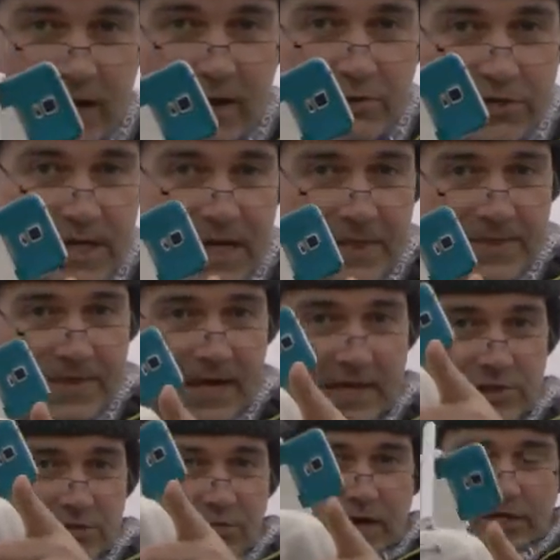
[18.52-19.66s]
out in that
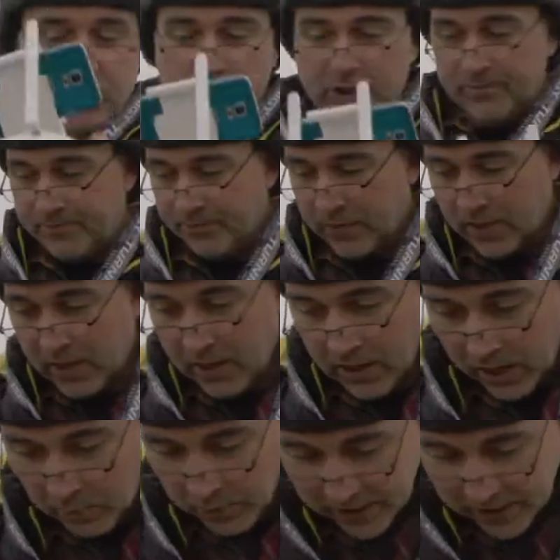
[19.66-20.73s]
direction, and